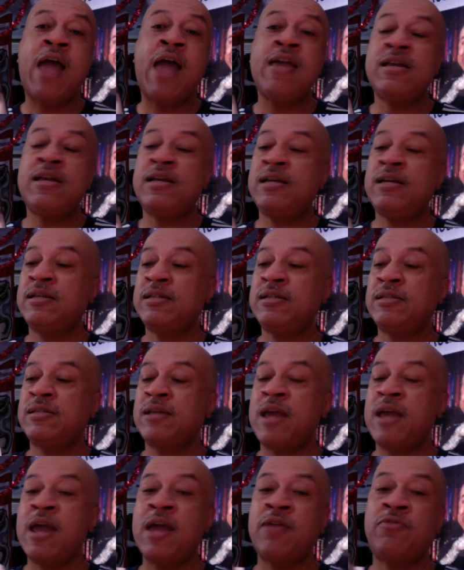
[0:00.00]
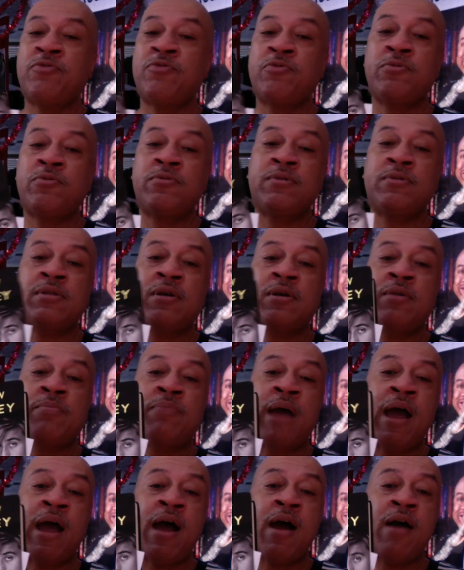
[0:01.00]
is Andrew's
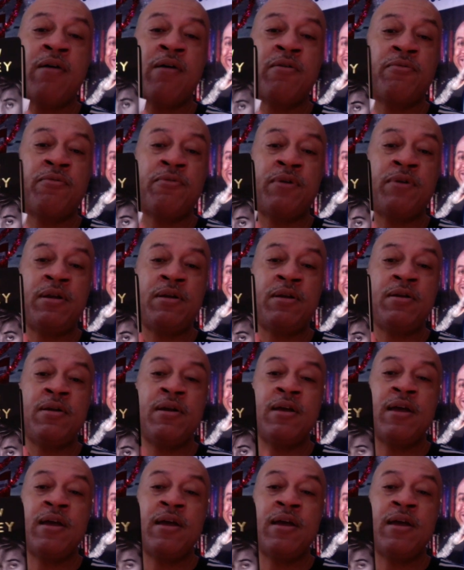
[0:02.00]
biography,